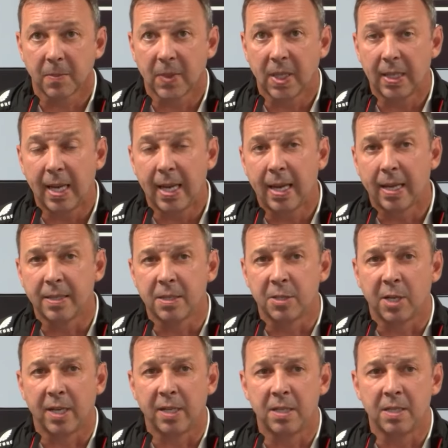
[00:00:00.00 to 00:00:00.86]
Yeah, it's
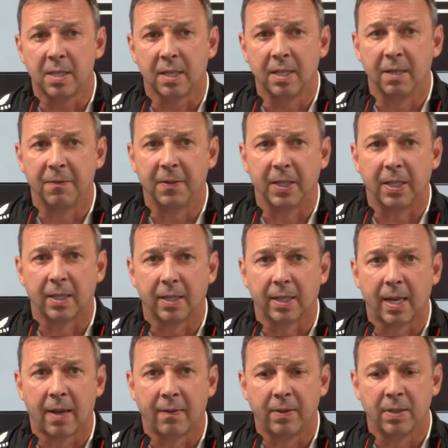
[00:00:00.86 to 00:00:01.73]
changed
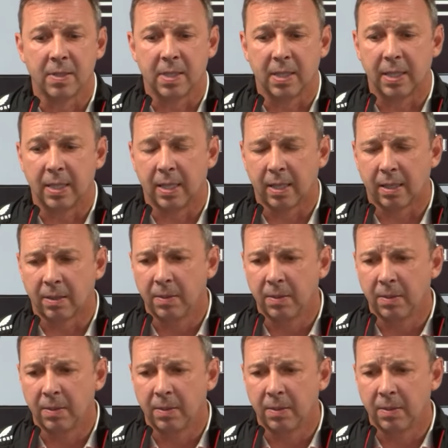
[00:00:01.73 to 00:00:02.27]
significantly, obviously.